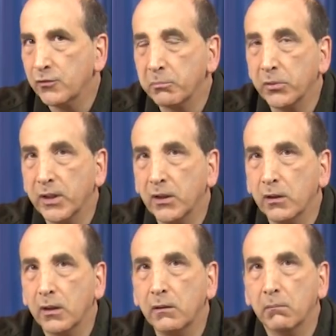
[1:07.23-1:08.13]
pretty
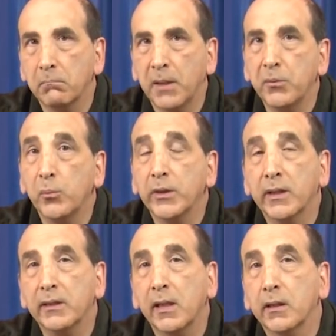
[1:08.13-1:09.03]
good, maybe we
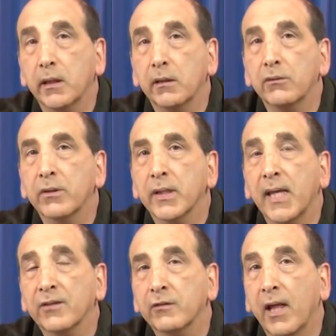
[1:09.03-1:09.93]
can take it to the
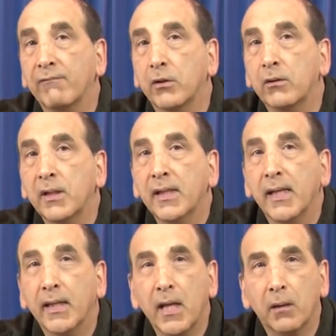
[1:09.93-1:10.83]
next level
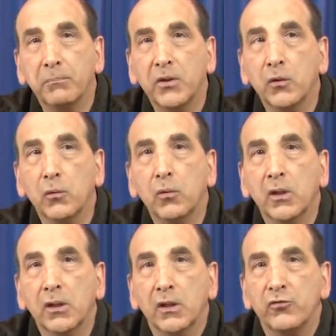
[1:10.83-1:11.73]
and help you
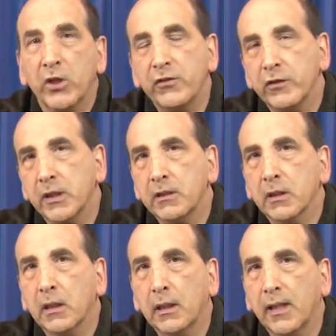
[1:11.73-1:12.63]
change it into
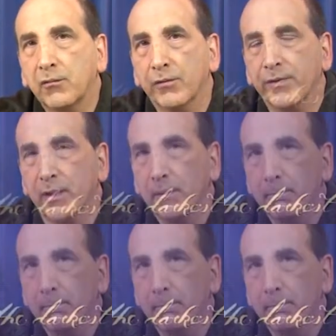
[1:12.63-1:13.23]
calligraphy.